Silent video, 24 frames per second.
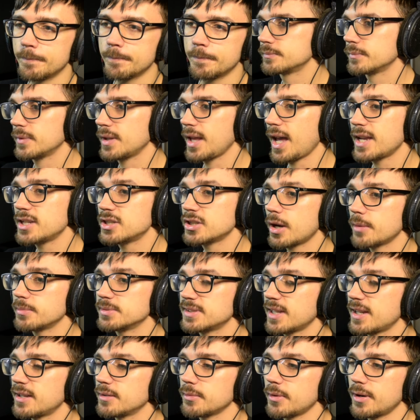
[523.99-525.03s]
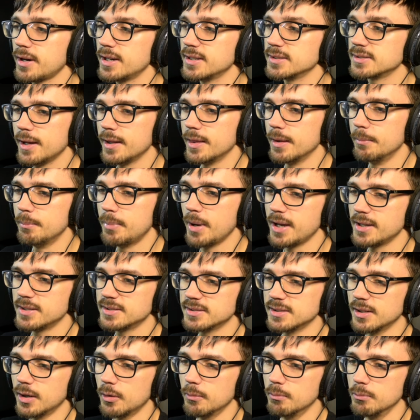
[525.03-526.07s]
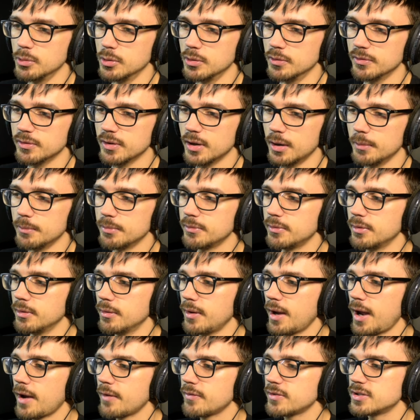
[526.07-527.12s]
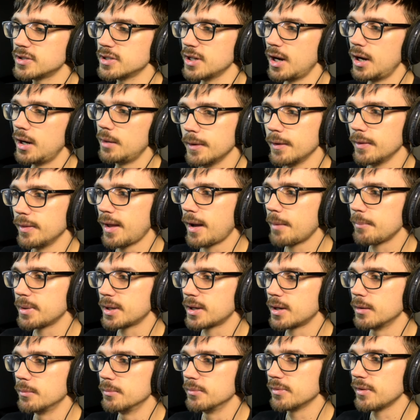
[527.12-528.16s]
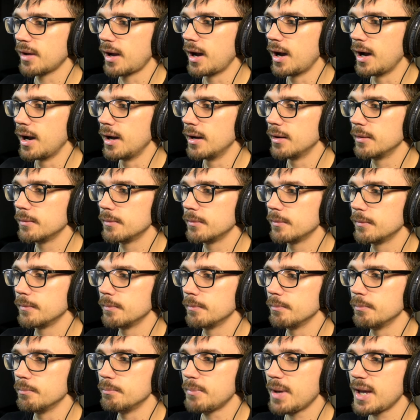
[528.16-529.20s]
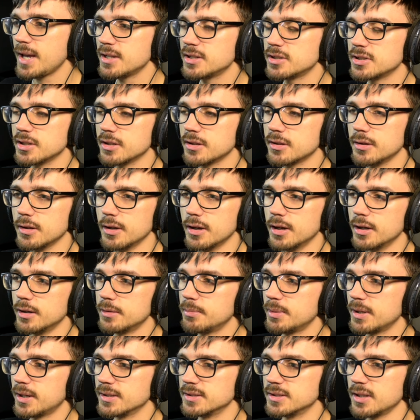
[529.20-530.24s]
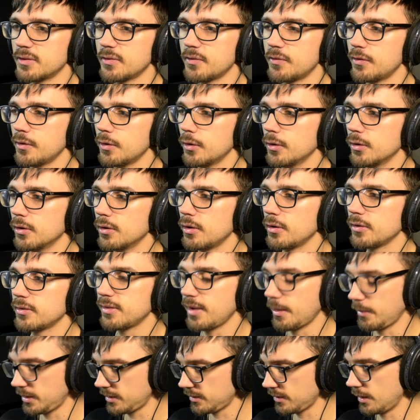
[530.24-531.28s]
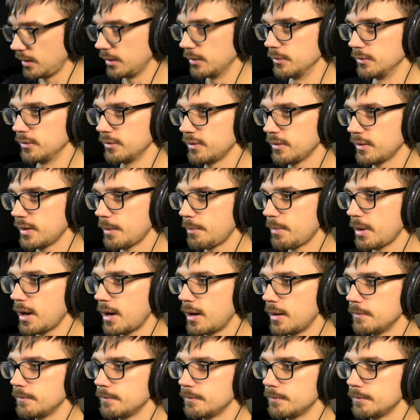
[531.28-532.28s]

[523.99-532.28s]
The A sharp stays where it is, and the bass note moves up to F sharp, and that becomes our major third because it's 4 semitones apart.